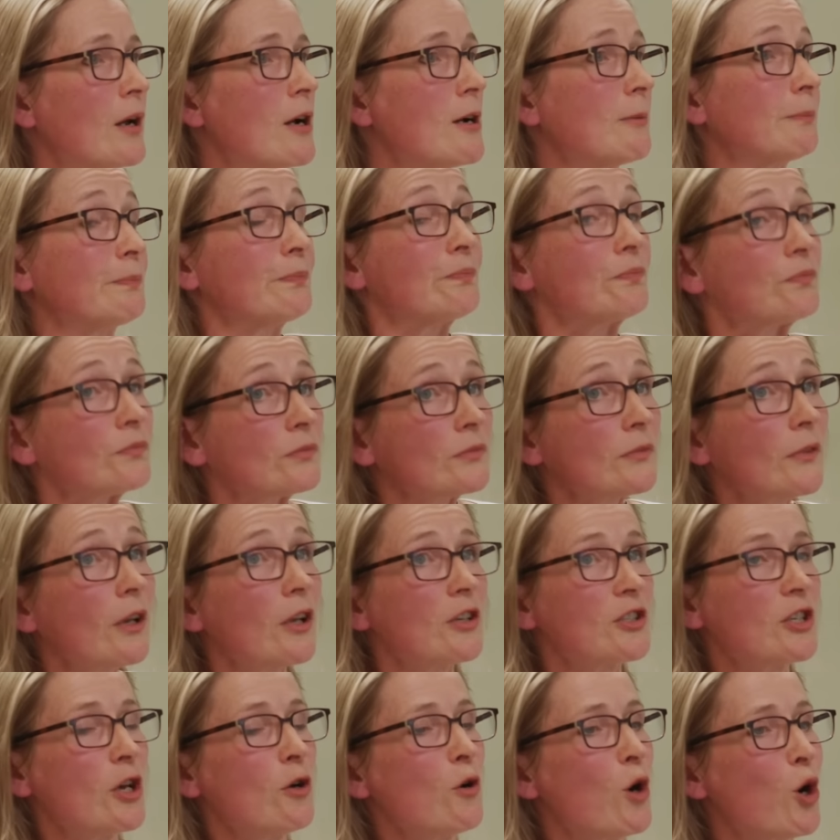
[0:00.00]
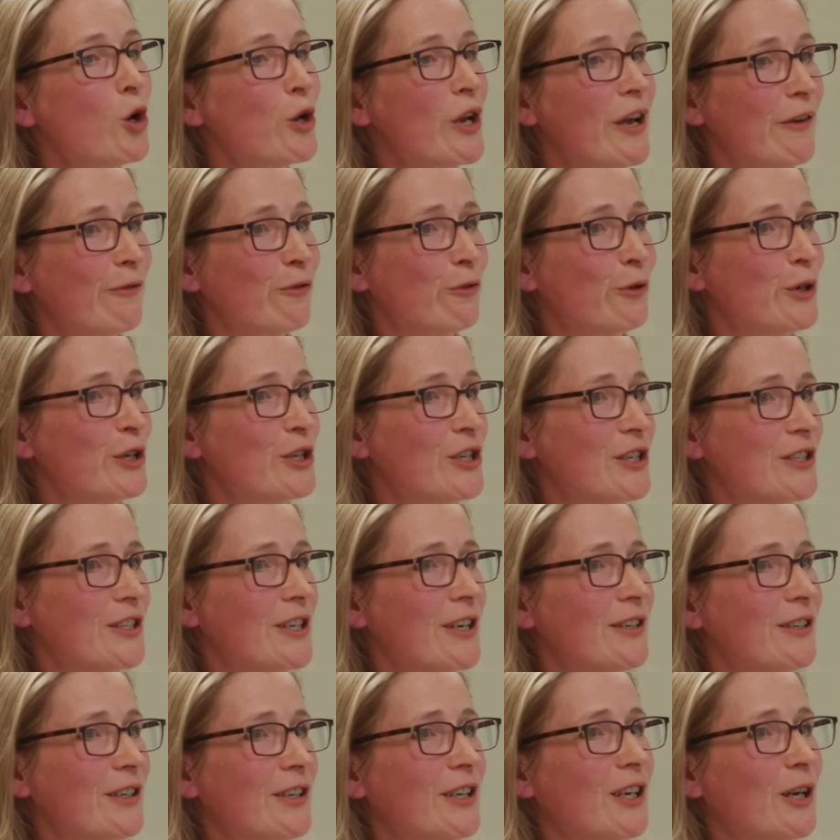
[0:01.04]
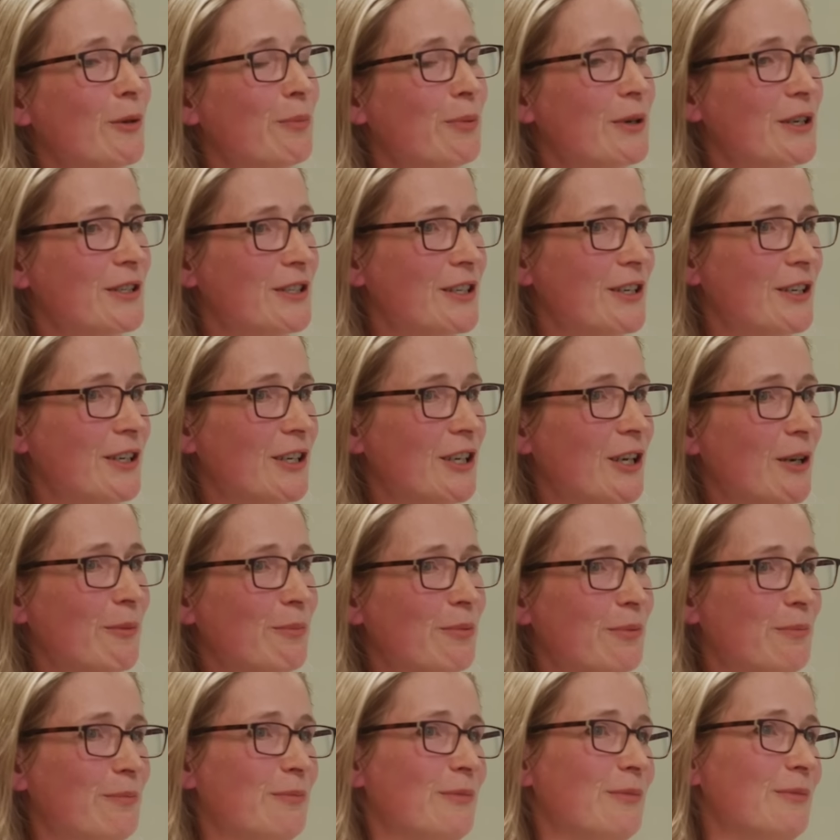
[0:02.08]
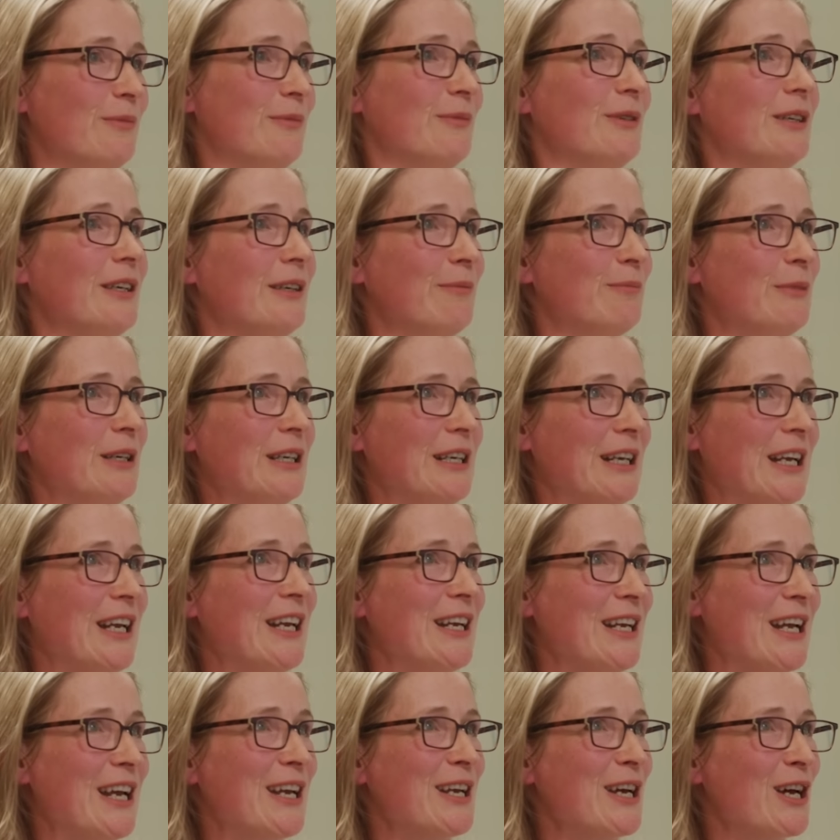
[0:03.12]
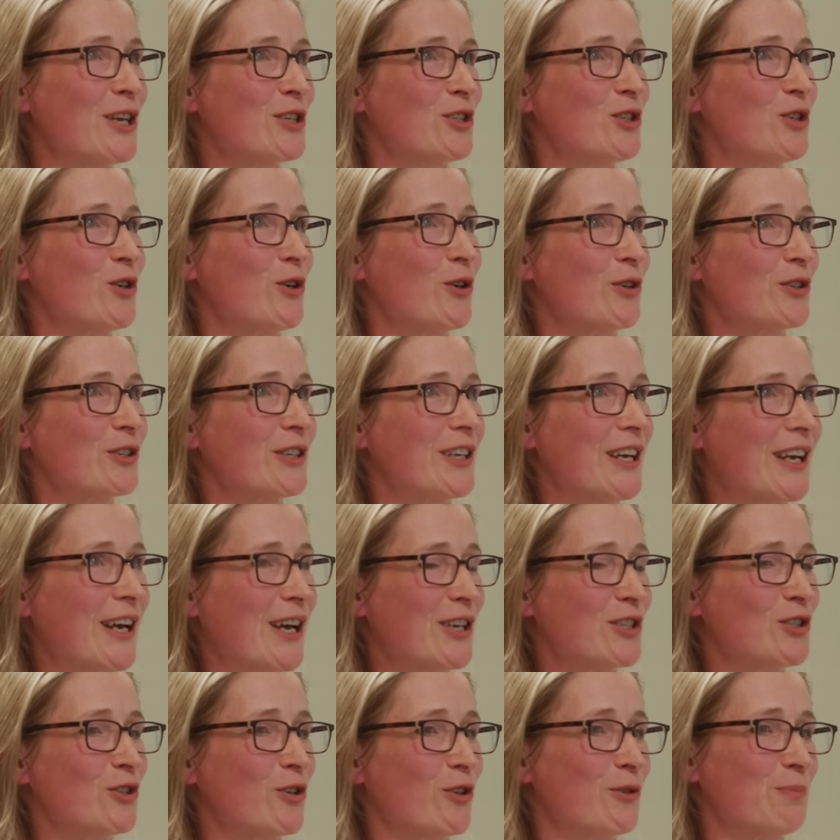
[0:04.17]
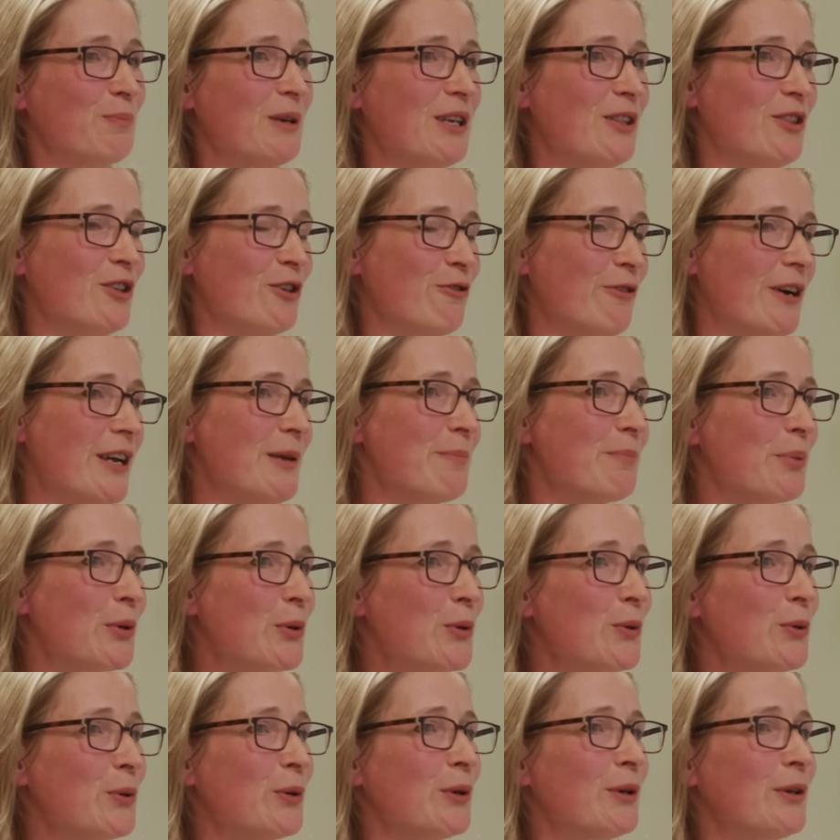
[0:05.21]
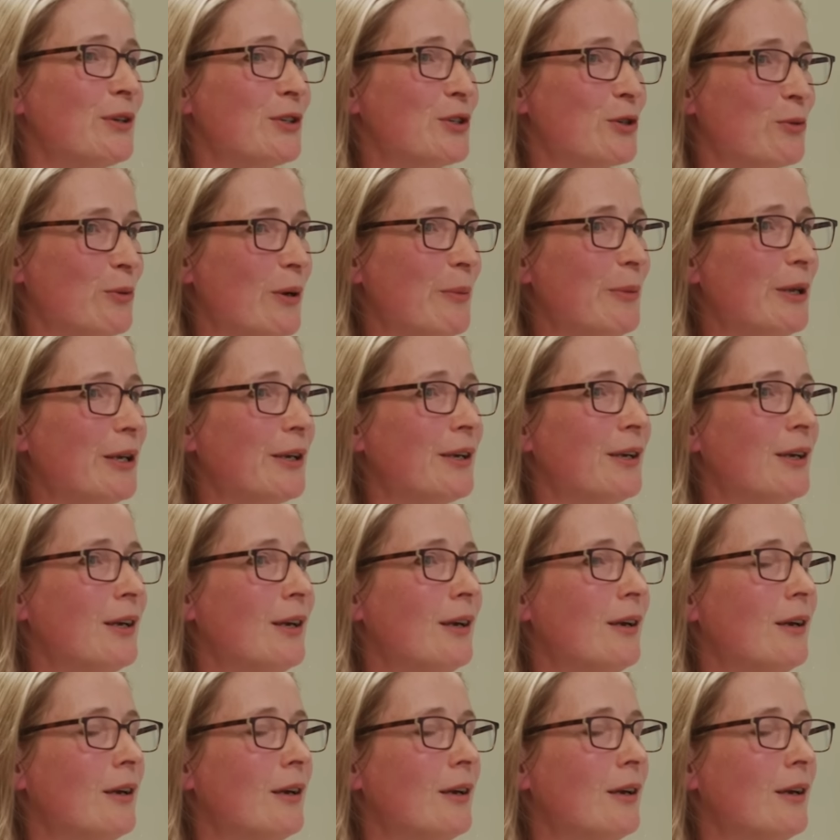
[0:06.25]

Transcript: Um, so on average, it's ended up it's ended up it, it, has not it has not been the great boon to women